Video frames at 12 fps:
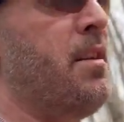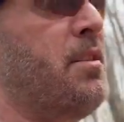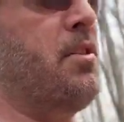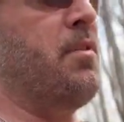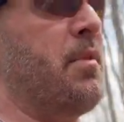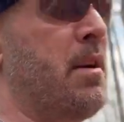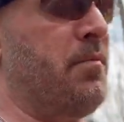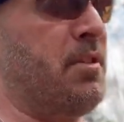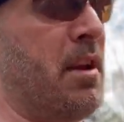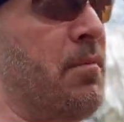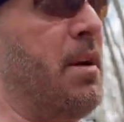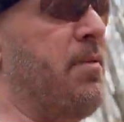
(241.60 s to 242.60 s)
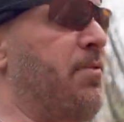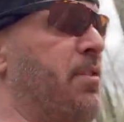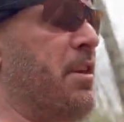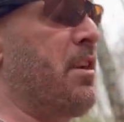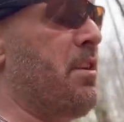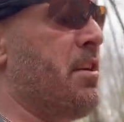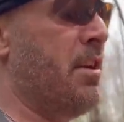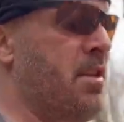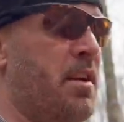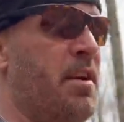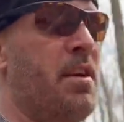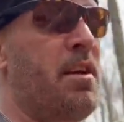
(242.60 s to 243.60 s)
dude, my, my freaking
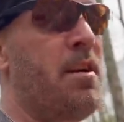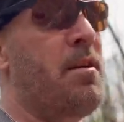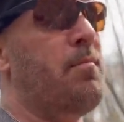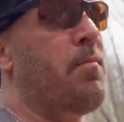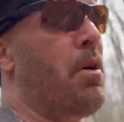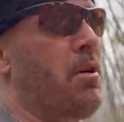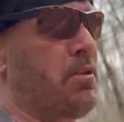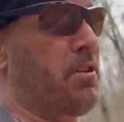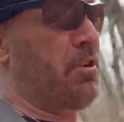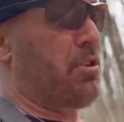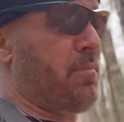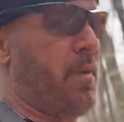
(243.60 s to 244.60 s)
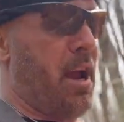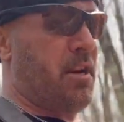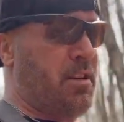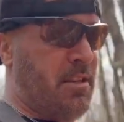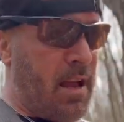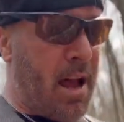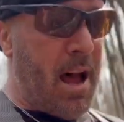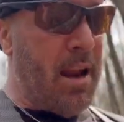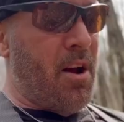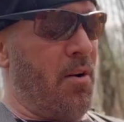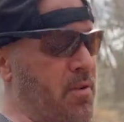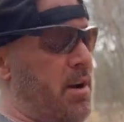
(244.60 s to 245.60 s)
balls are smashed. It's hot
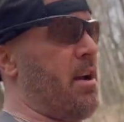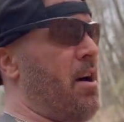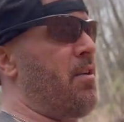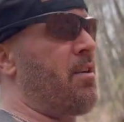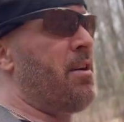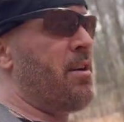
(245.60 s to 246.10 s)
out right now.